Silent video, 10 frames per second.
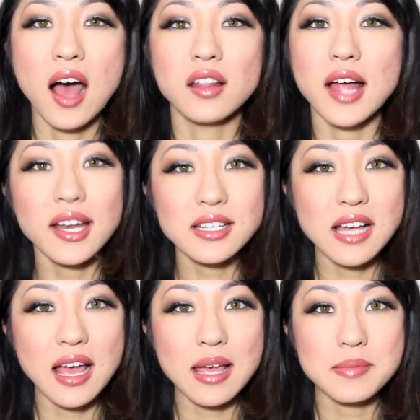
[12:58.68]
a lot of
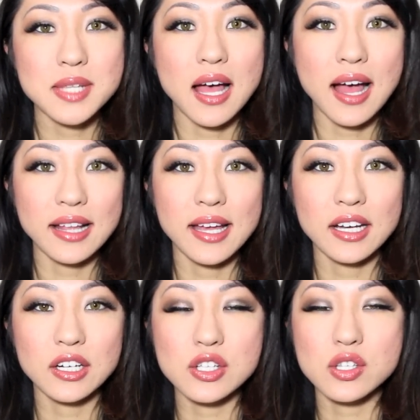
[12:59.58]
times
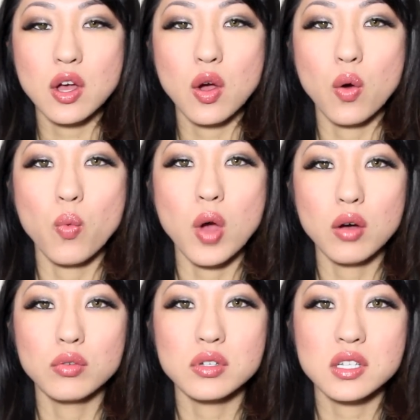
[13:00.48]
eyeliners
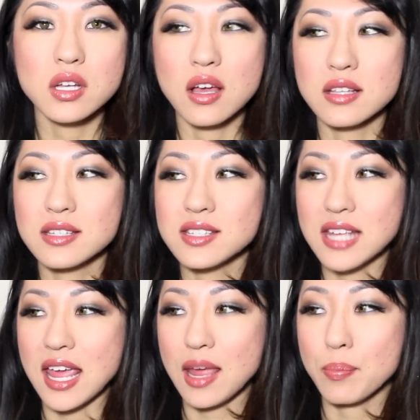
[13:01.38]
won't
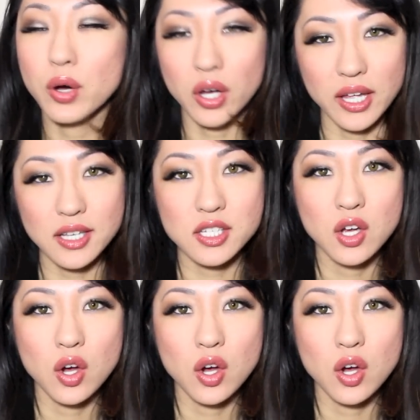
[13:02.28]
stay put